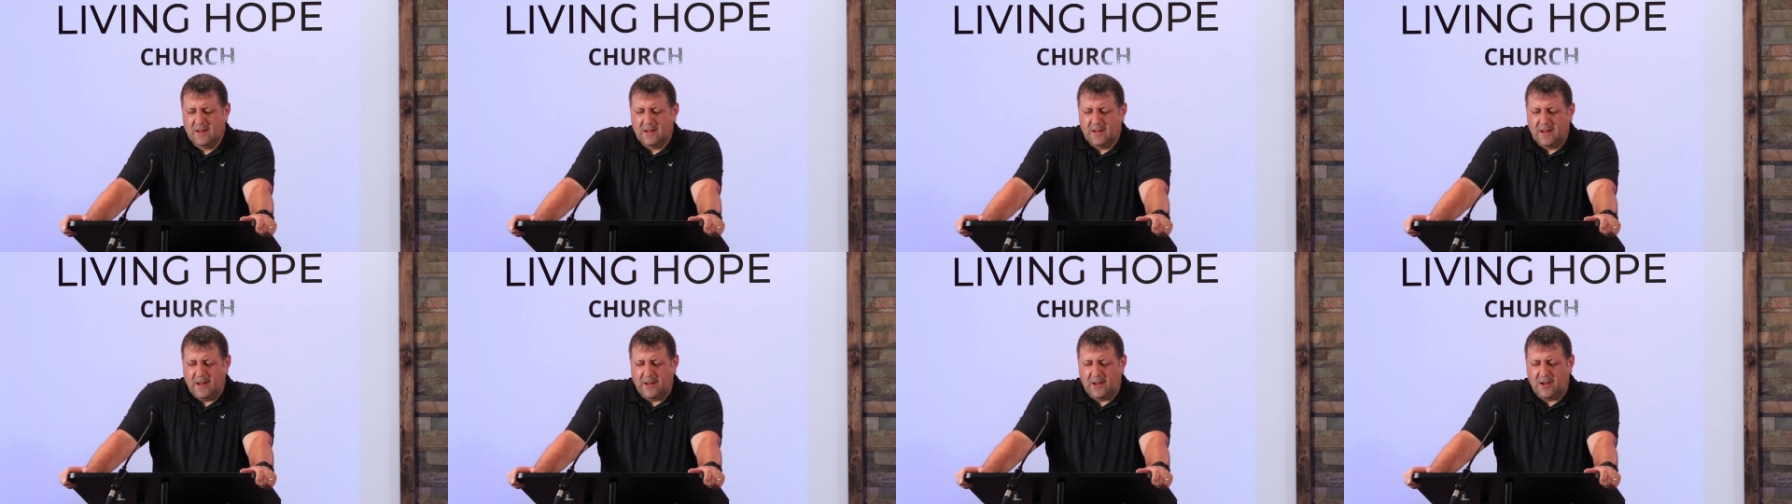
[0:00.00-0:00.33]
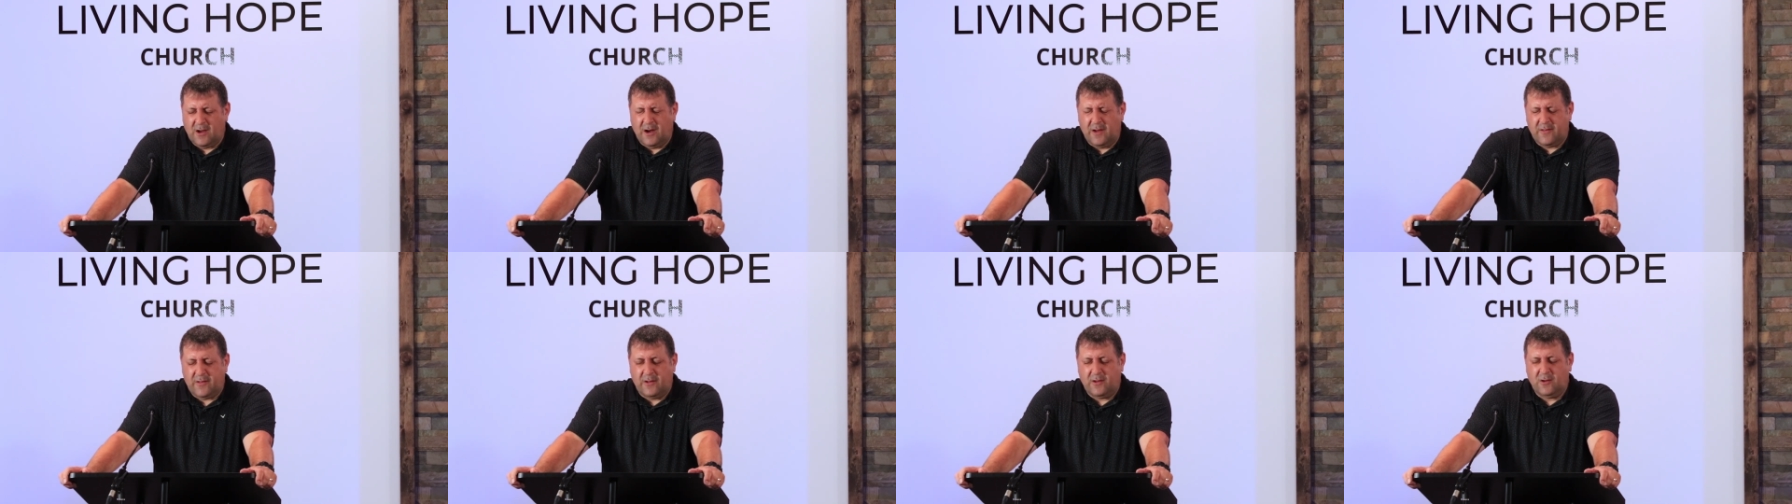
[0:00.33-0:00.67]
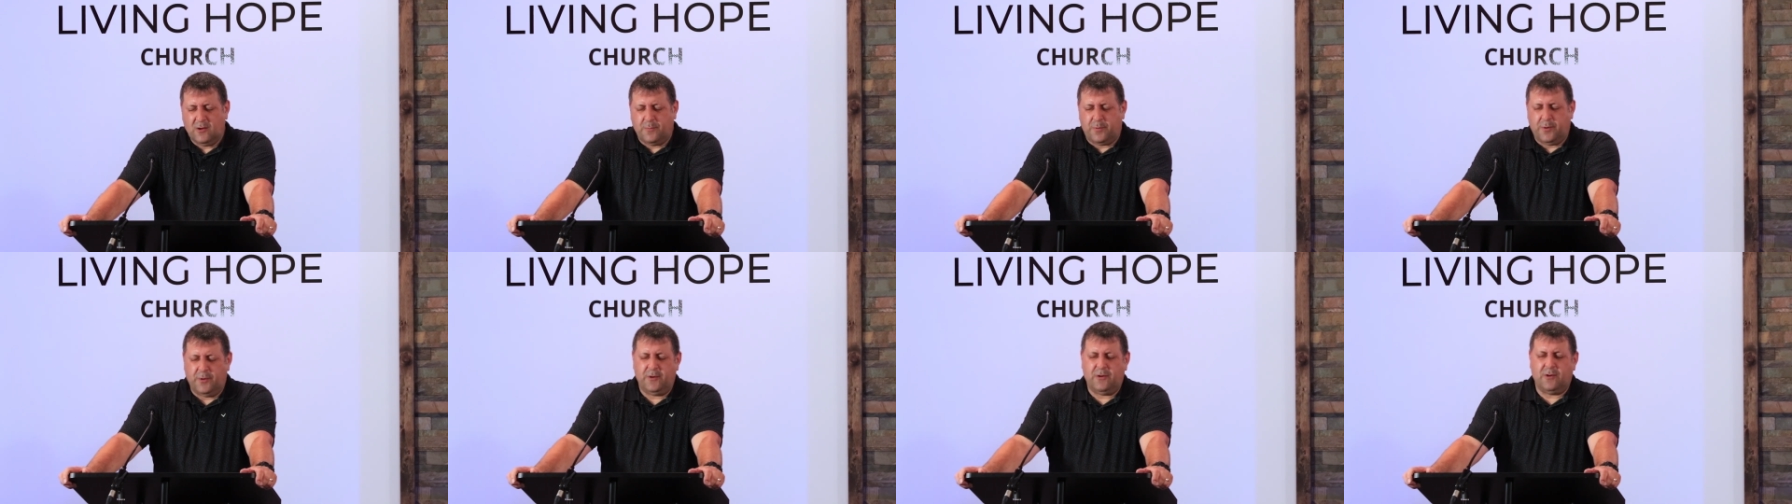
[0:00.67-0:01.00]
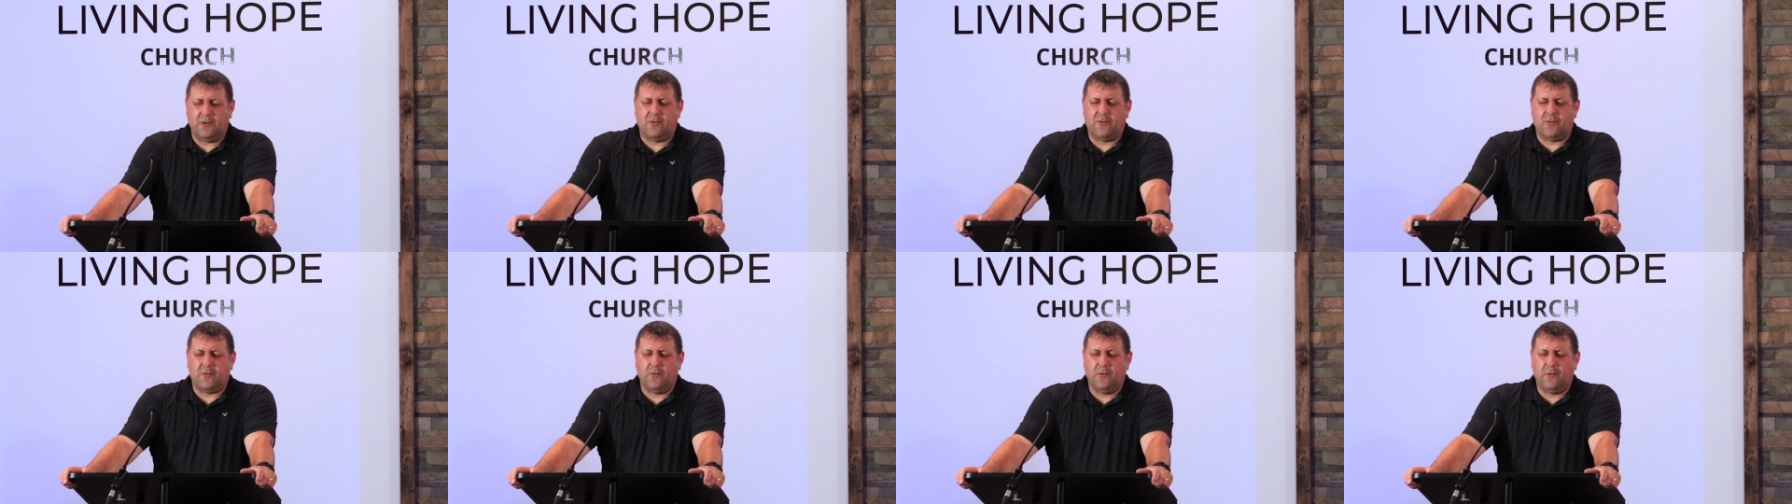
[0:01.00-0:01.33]
And God, that you'll put
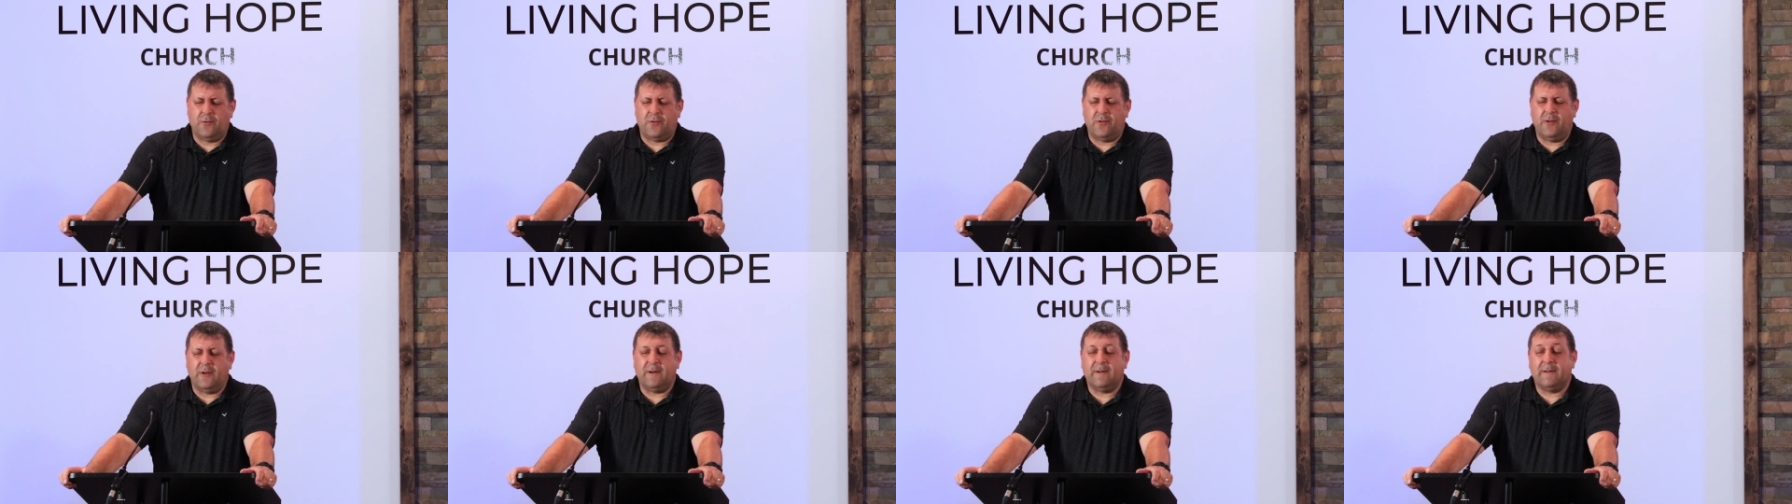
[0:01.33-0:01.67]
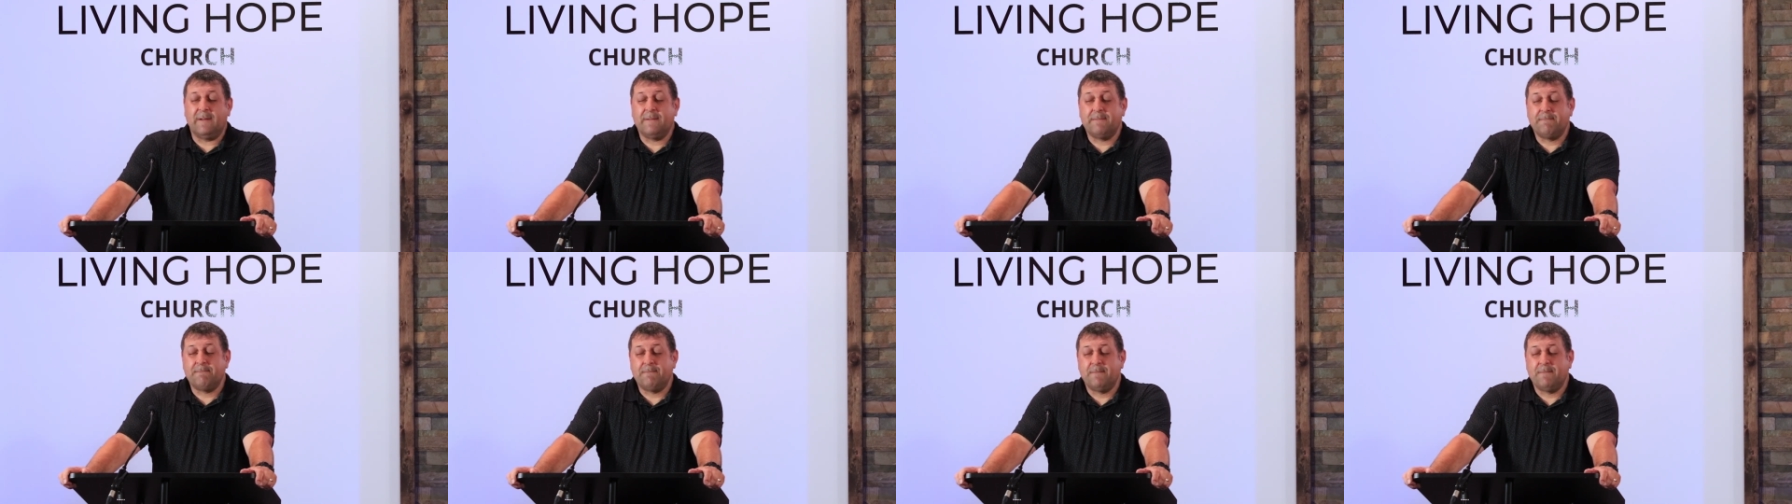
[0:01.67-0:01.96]
your truth there